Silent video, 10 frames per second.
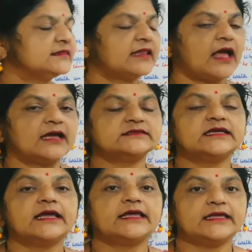
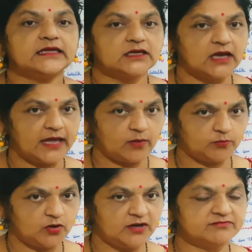that he
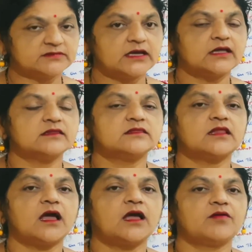could lift
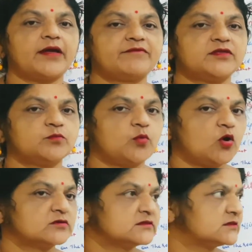this heavy
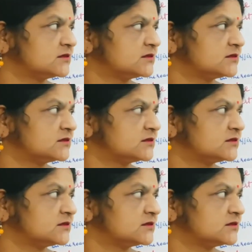box.